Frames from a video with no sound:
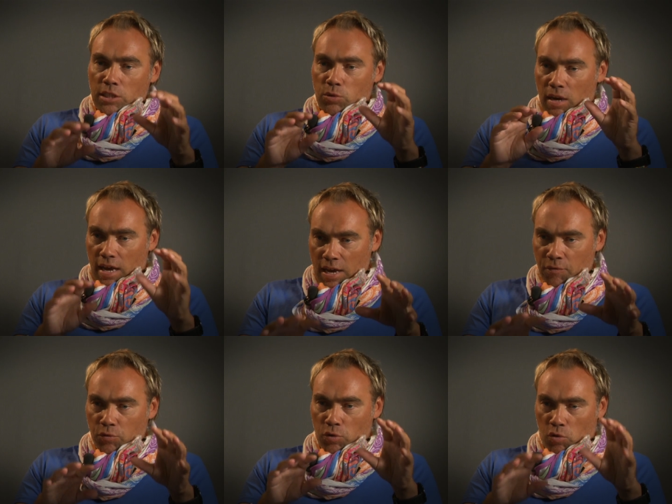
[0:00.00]
So I
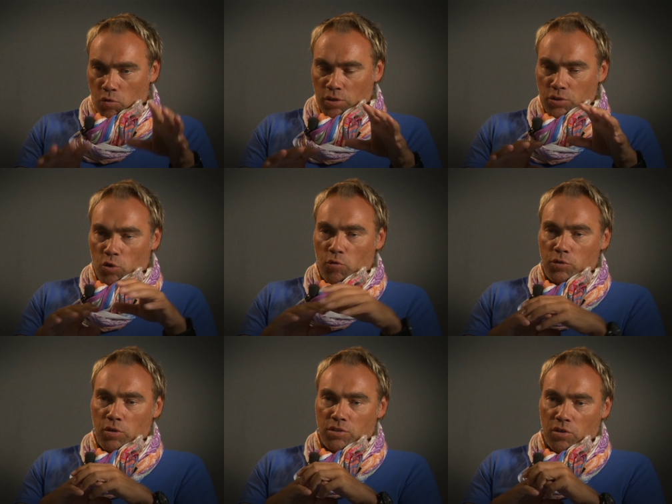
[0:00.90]
have to cross over
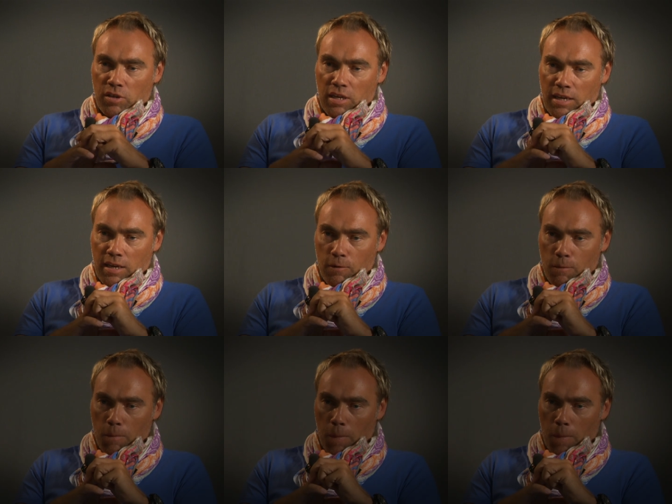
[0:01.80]
to Antarctica now.